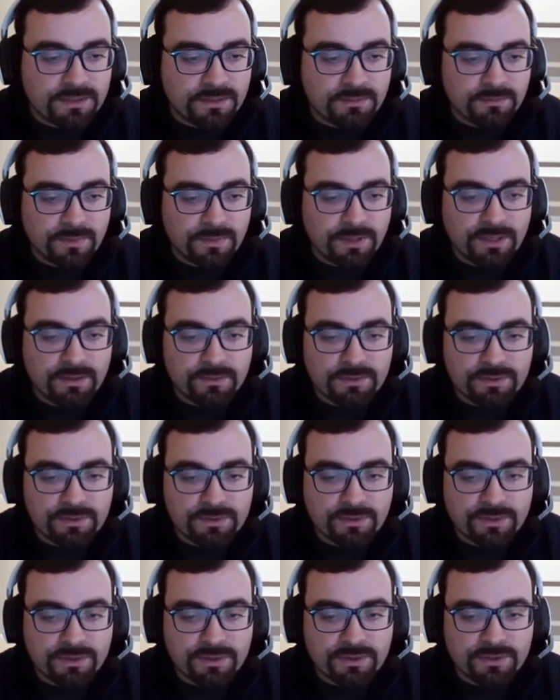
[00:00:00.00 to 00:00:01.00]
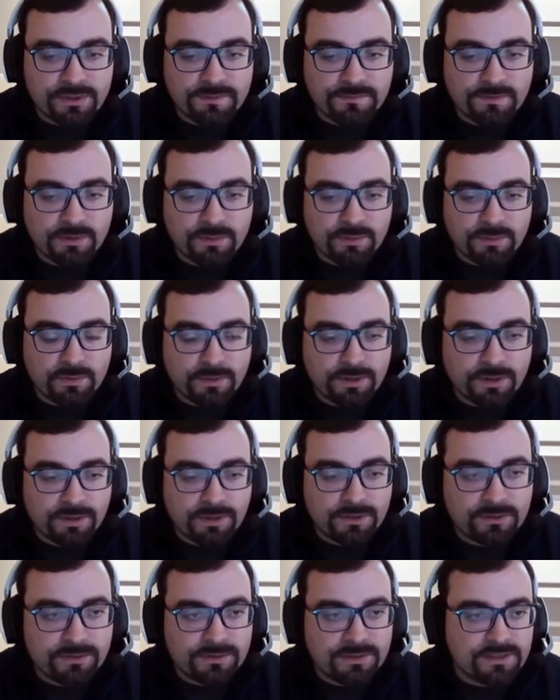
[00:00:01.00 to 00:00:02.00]
campaign registration, developer
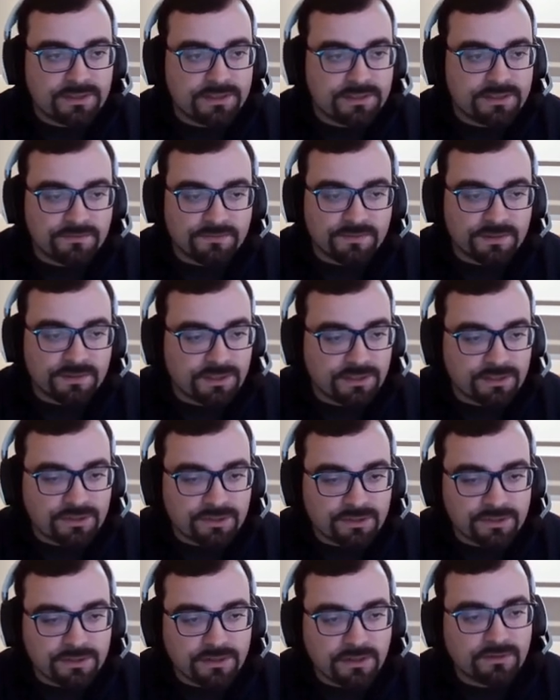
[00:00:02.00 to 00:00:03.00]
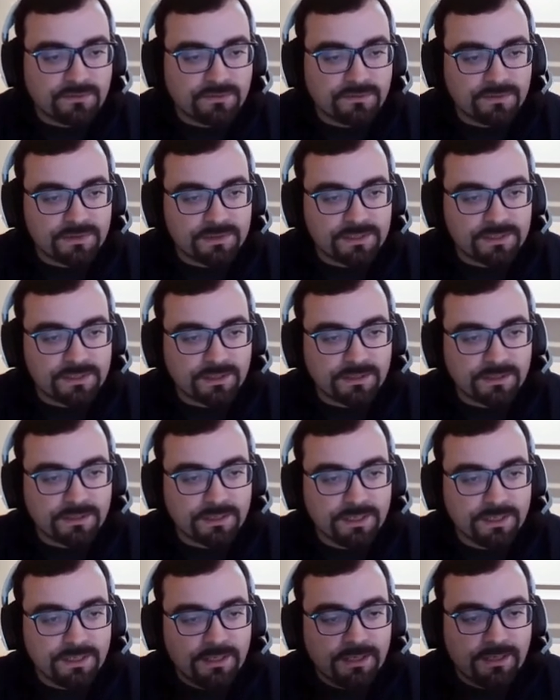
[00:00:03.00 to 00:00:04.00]
marketer. This is a fictitious conference site.
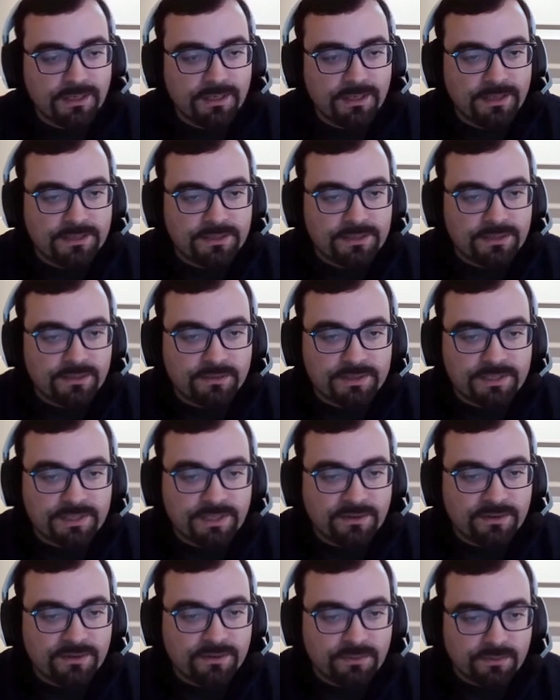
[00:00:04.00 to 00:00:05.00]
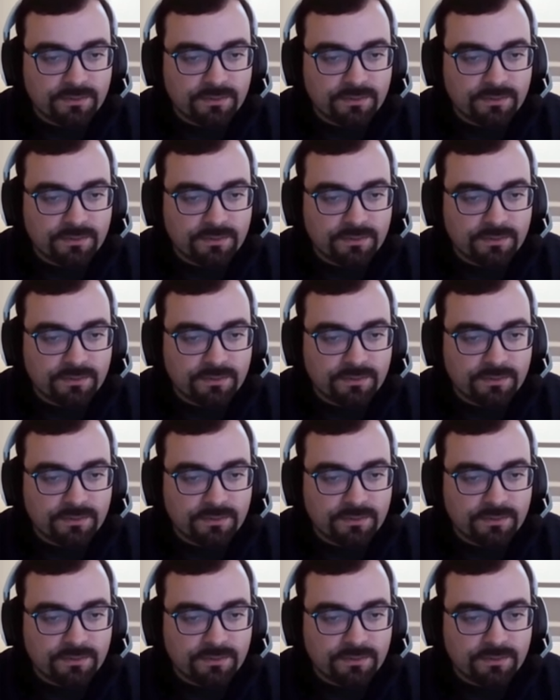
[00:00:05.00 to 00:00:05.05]
So let's say